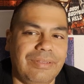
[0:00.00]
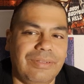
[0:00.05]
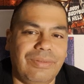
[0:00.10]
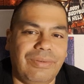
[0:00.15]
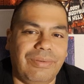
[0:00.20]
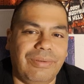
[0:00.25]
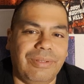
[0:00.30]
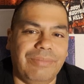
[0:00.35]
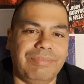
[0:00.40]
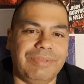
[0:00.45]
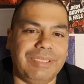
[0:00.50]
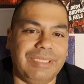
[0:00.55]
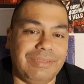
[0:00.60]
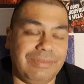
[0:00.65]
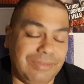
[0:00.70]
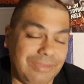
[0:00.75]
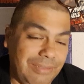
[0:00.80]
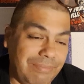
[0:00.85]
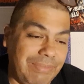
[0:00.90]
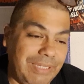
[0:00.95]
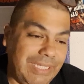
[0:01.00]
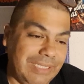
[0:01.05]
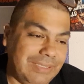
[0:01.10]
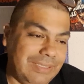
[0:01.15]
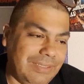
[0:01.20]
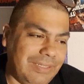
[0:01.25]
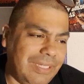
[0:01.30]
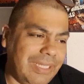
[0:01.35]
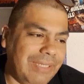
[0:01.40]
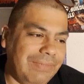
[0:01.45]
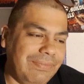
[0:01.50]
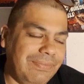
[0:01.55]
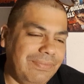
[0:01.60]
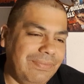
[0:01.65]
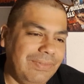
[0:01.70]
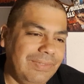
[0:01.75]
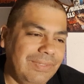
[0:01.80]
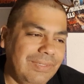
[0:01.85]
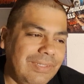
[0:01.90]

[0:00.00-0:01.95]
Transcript: a corpse and it'll come back to life.